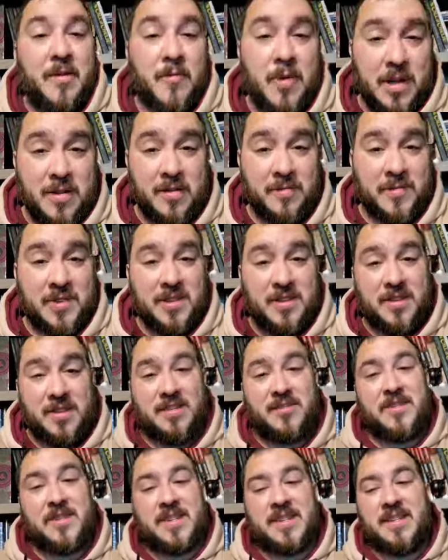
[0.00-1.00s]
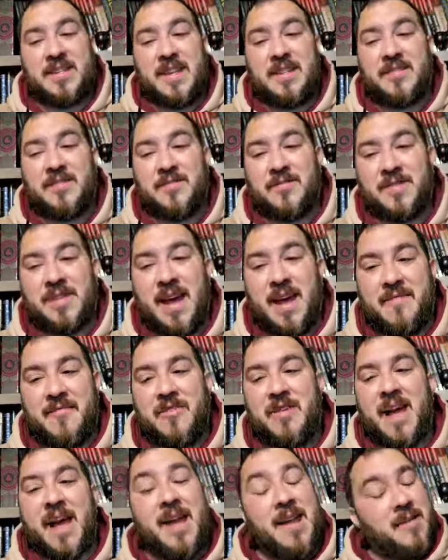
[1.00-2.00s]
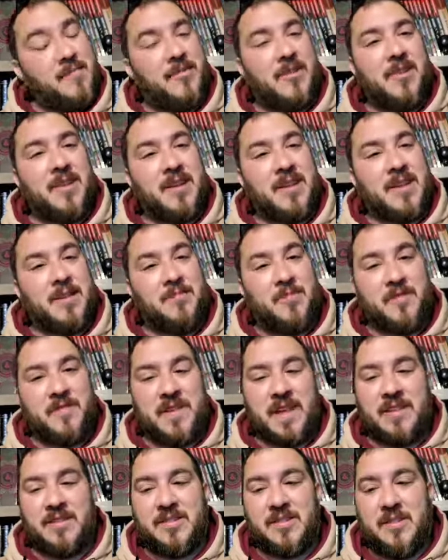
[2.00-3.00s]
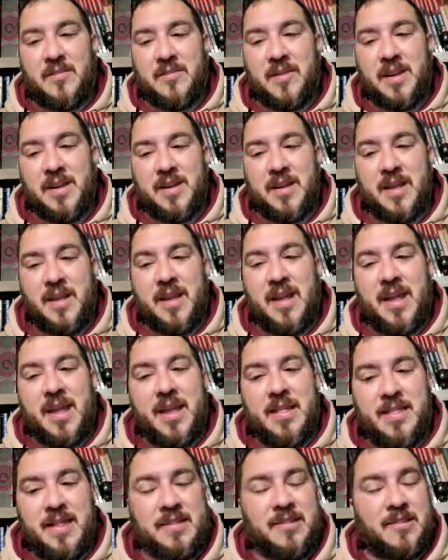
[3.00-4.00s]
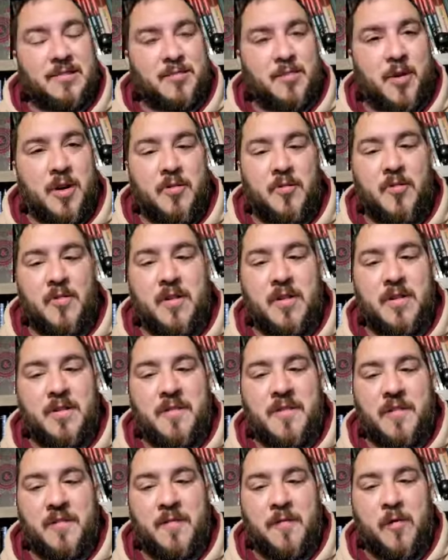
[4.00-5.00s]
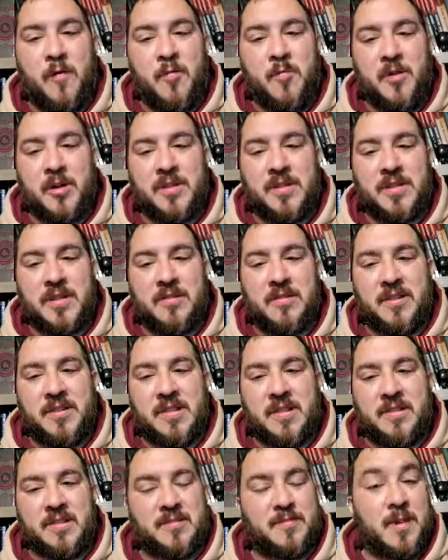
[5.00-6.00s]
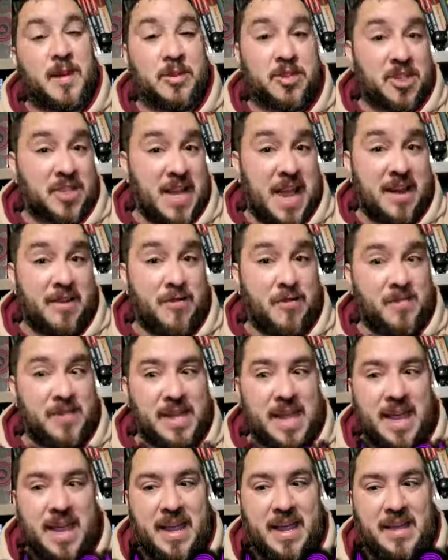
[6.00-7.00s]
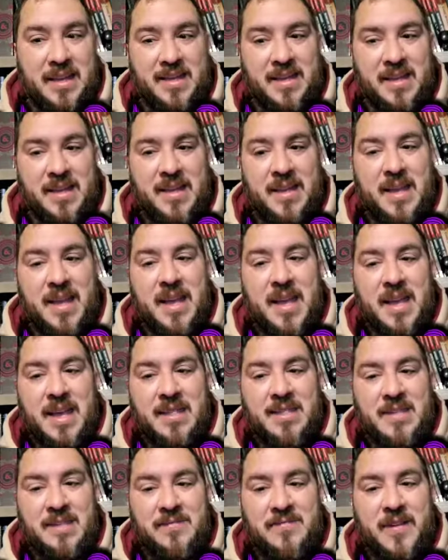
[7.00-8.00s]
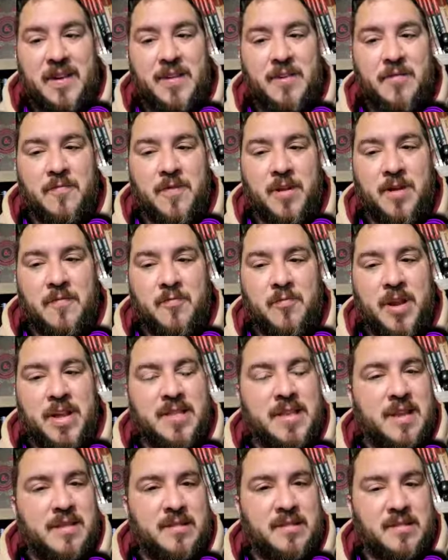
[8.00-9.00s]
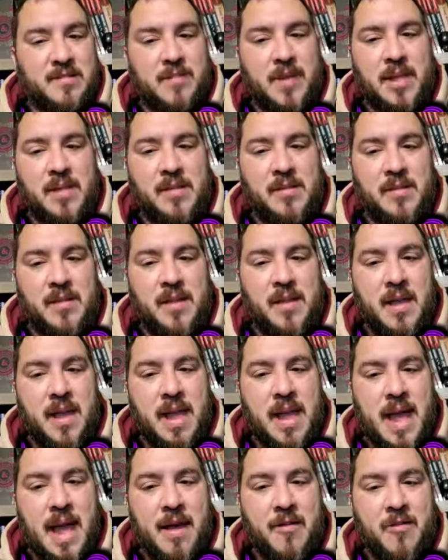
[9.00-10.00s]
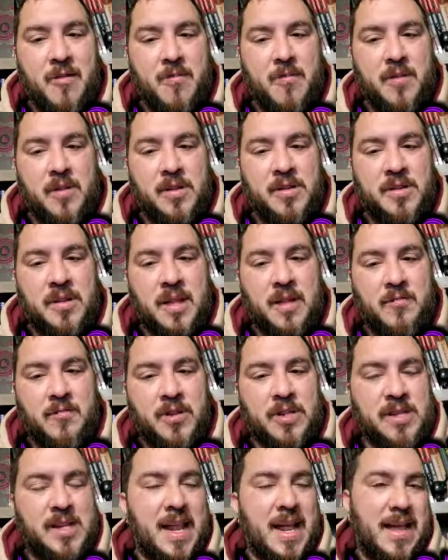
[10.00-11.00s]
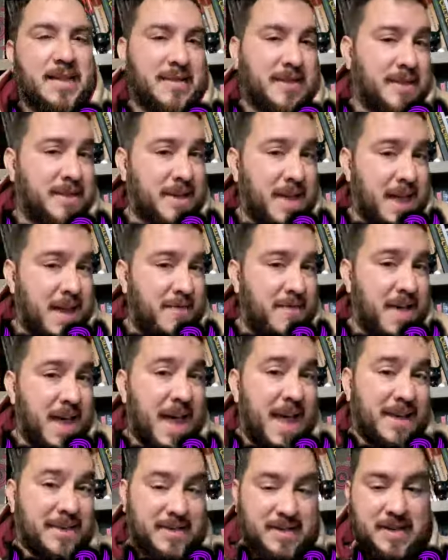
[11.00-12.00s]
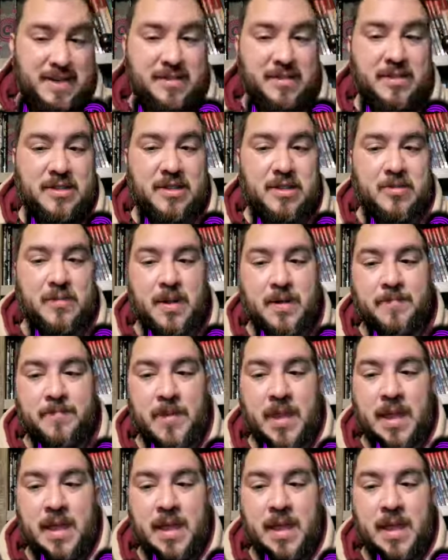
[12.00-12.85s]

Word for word: Welcome to the Twisted Tentacle Tavern. I am your innkeeper, Vase Odin. This is part one of a four part series on the spell Shadow Blade. In this video, we're going to break down the spell, how it works, and which classes have access to it.